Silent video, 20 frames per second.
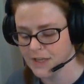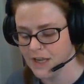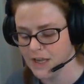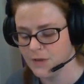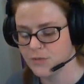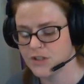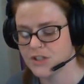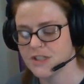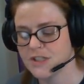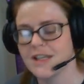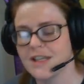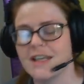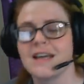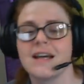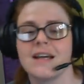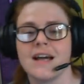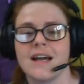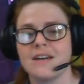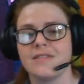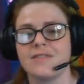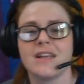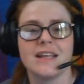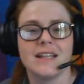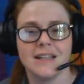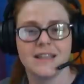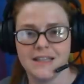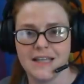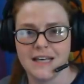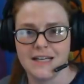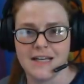which is like kind of like
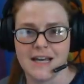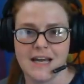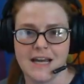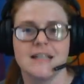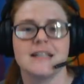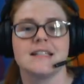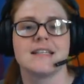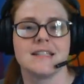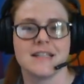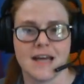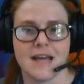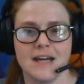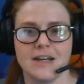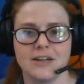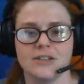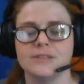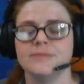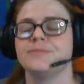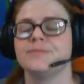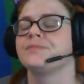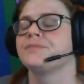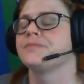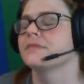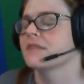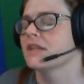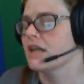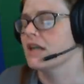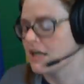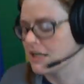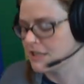late night style
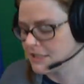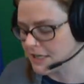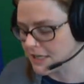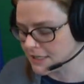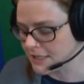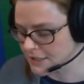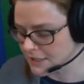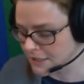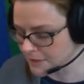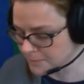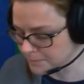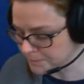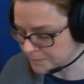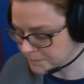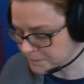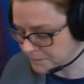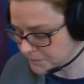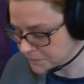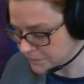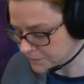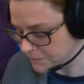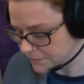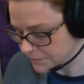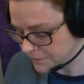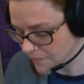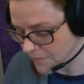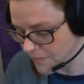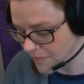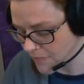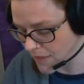content.
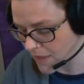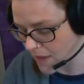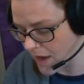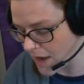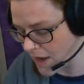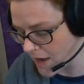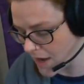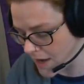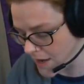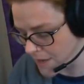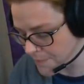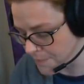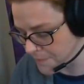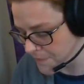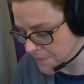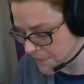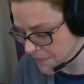But